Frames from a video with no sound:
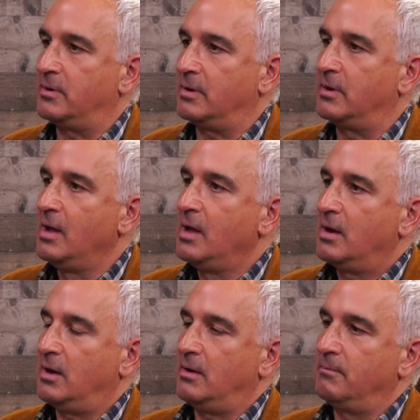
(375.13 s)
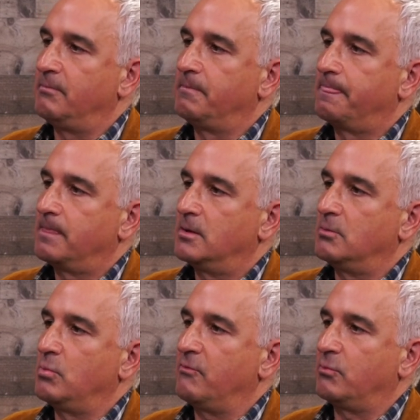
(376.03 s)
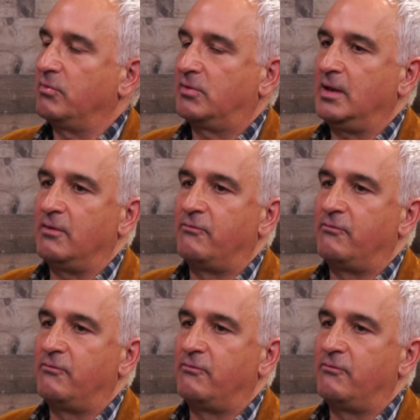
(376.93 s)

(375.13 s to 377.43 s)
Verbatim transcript: They um, we've we've seen in